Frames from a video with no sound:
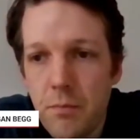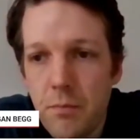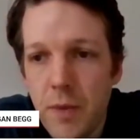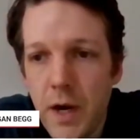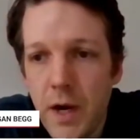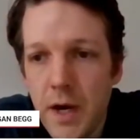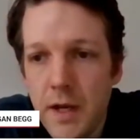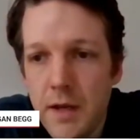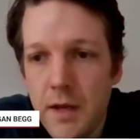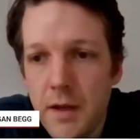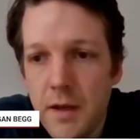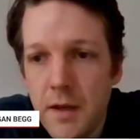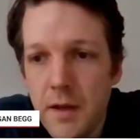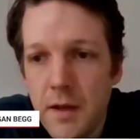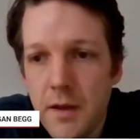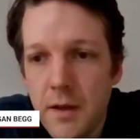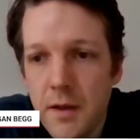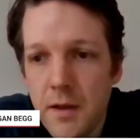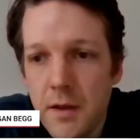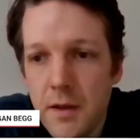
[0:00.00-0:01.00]
But
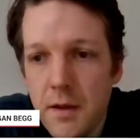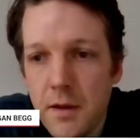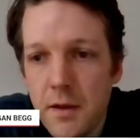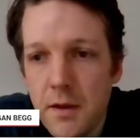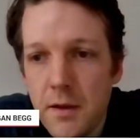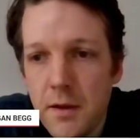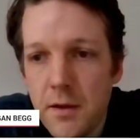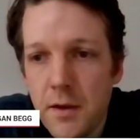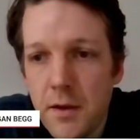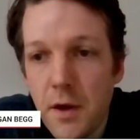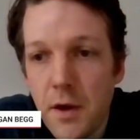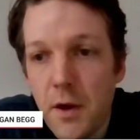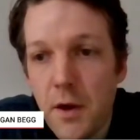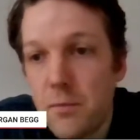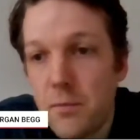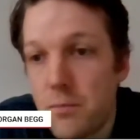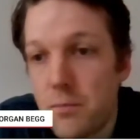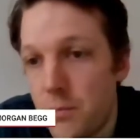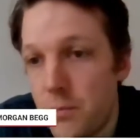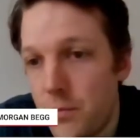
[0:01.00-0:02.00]
you
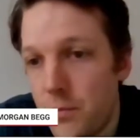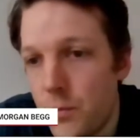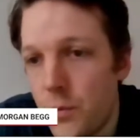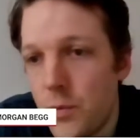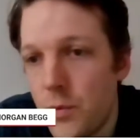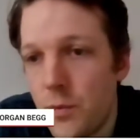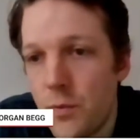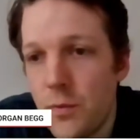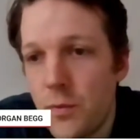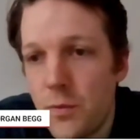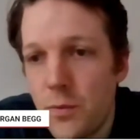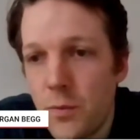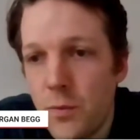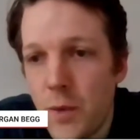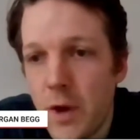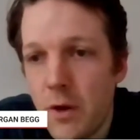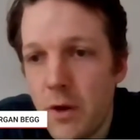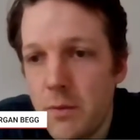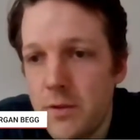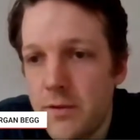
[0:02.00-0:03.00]
know,
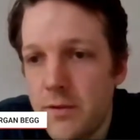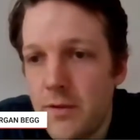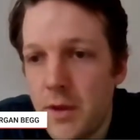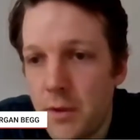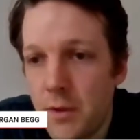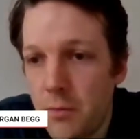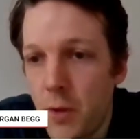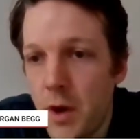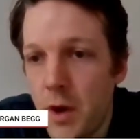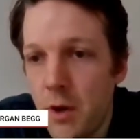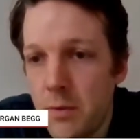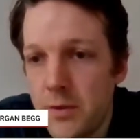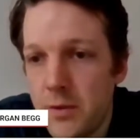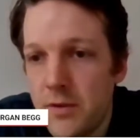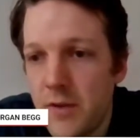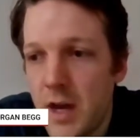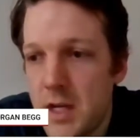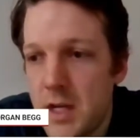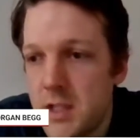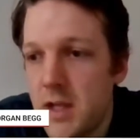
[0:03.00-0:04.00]
one
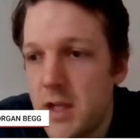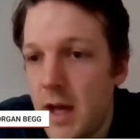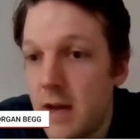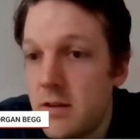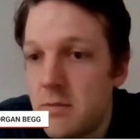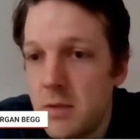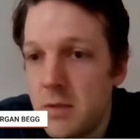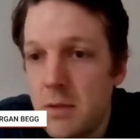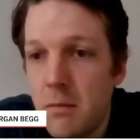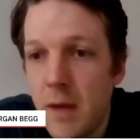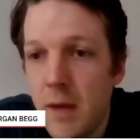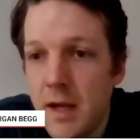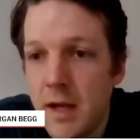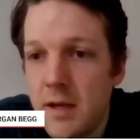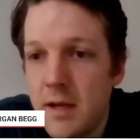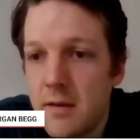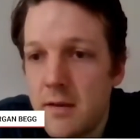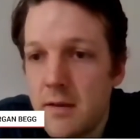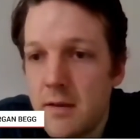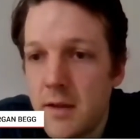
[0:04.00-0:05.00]
observation has been
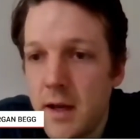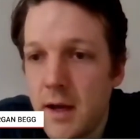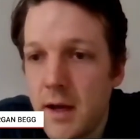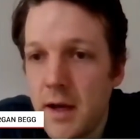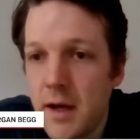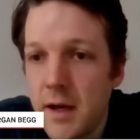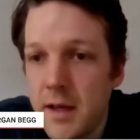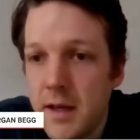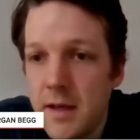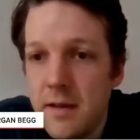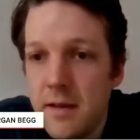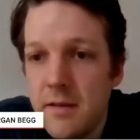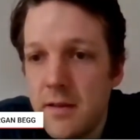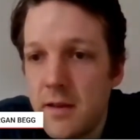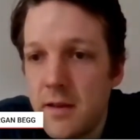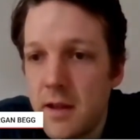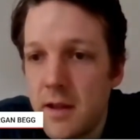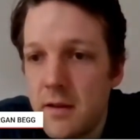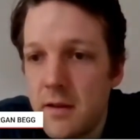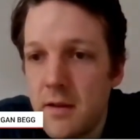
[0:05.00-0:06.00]
made,
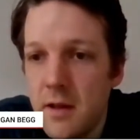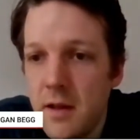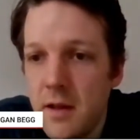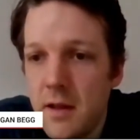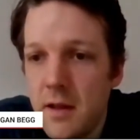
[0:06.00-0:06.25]
is that